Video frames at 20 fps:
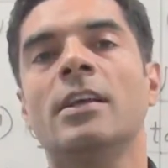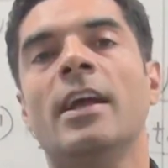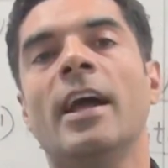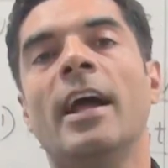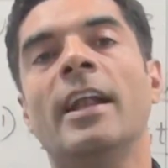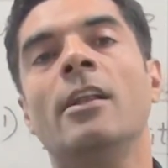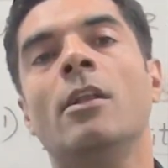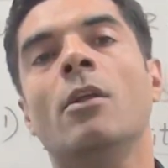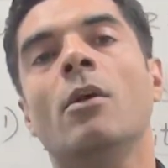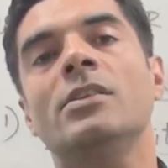
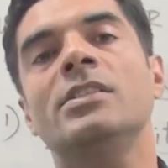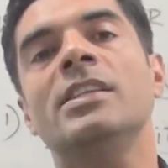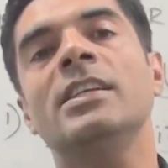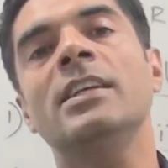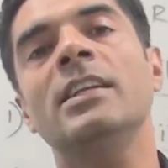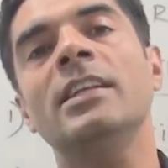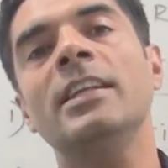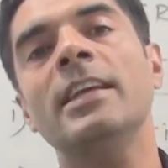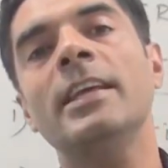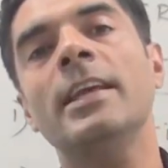and
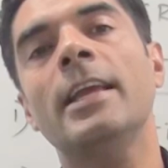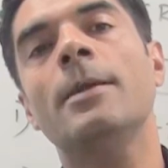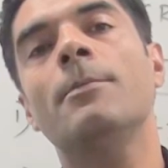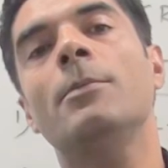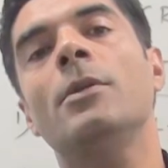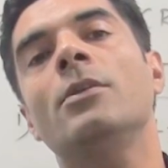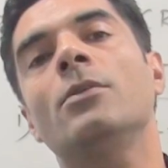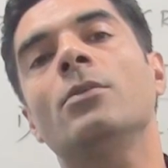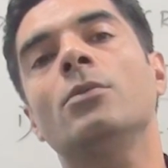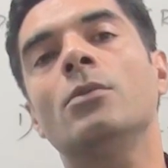logically
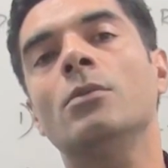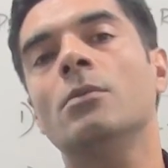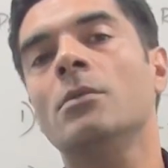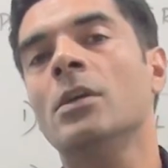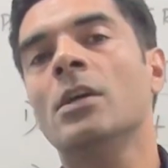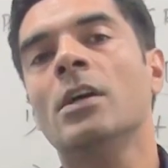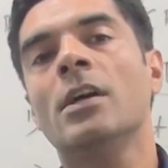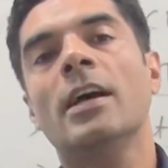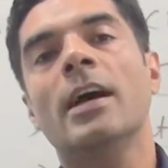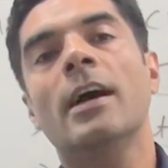able to
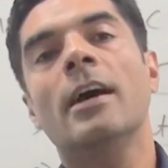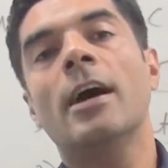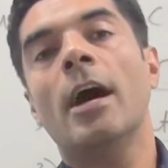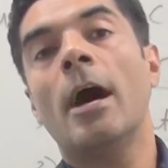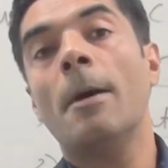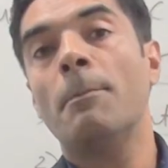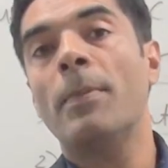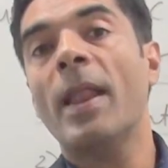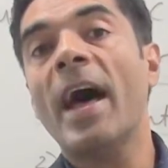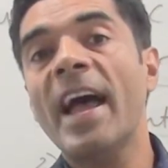
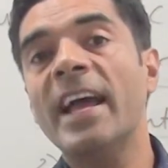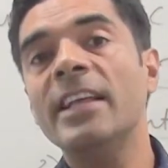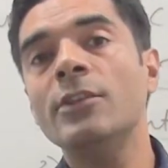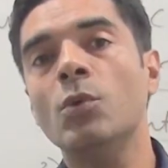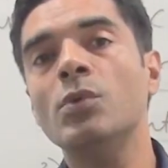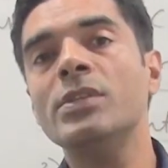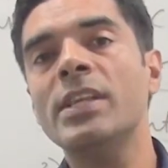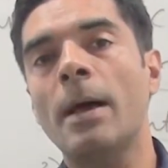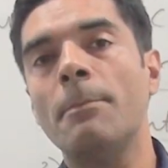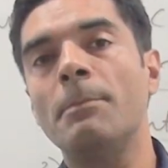apply
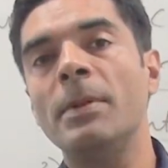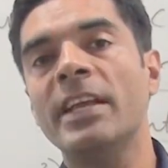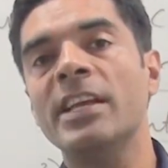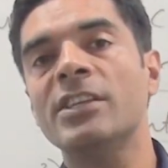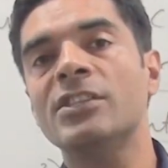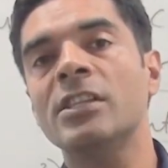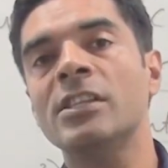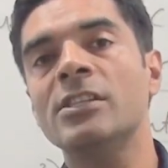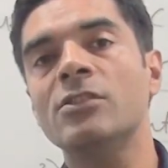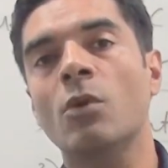those
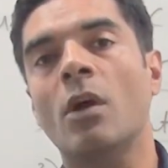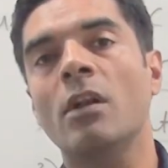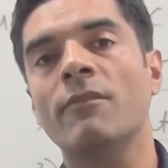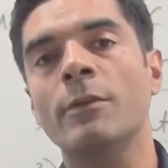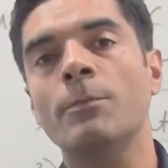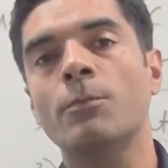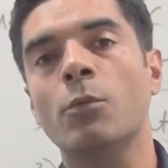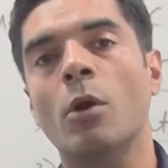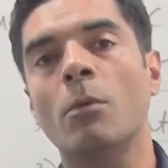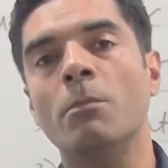applications in
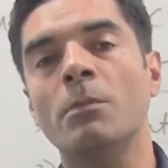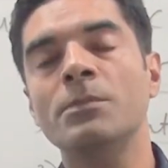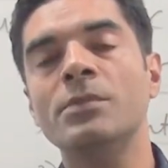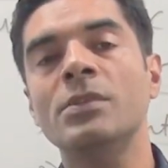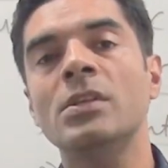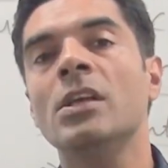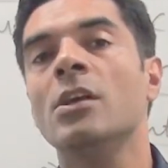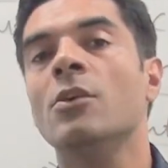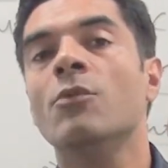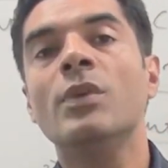solving
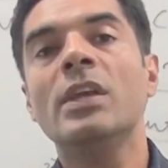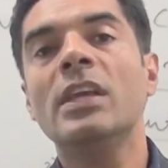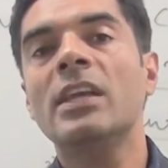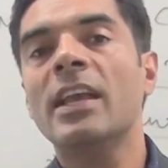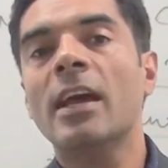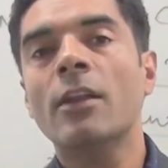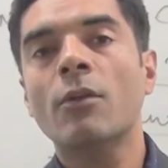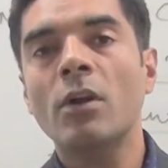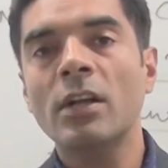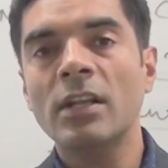problems, we
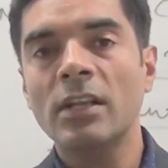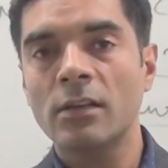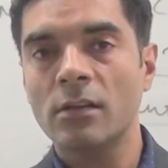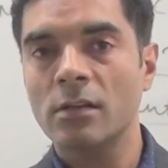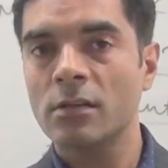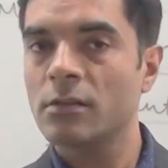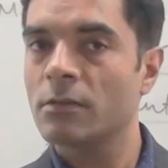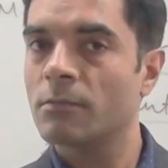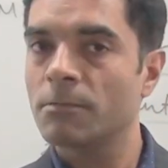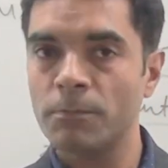cannot
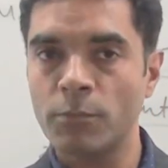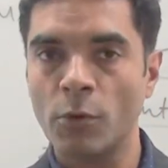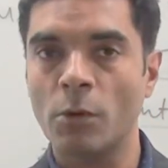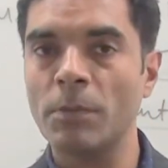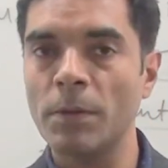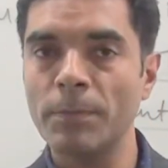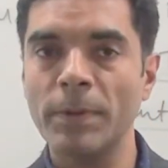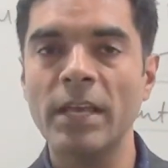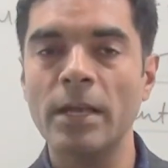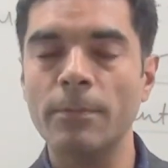
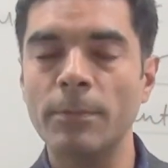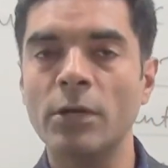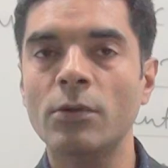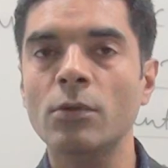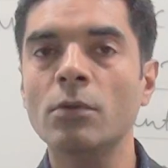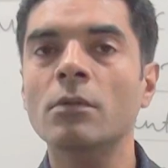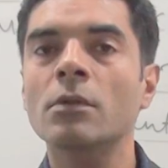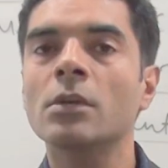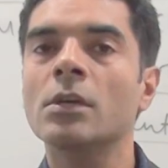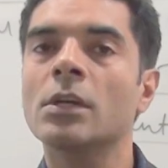probably be able
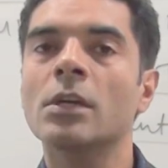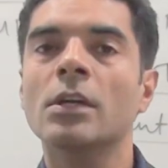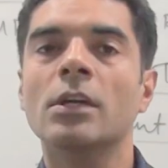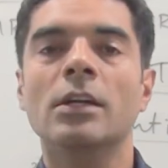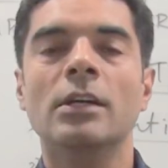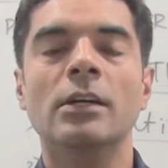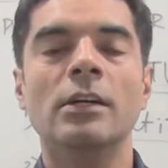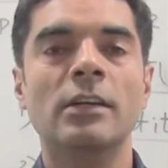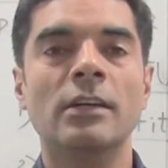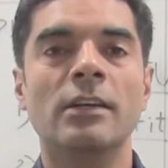
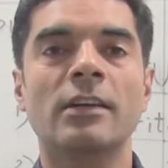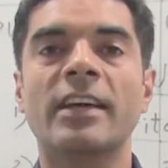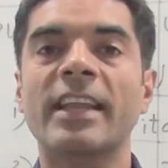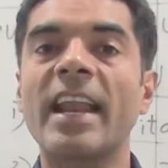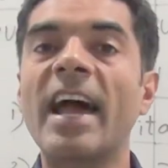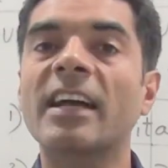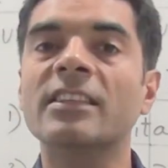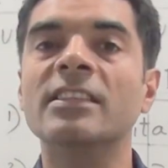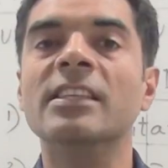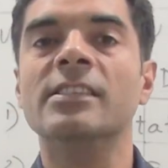to
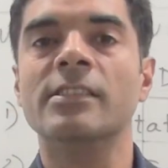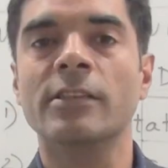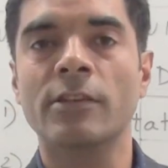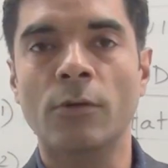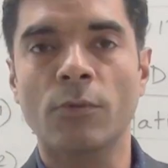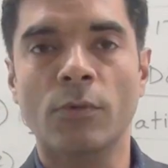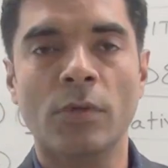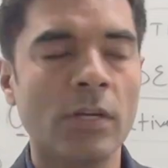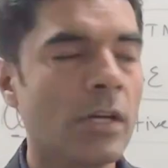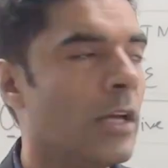crack this
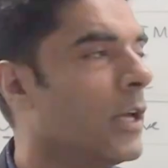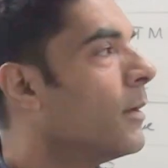round.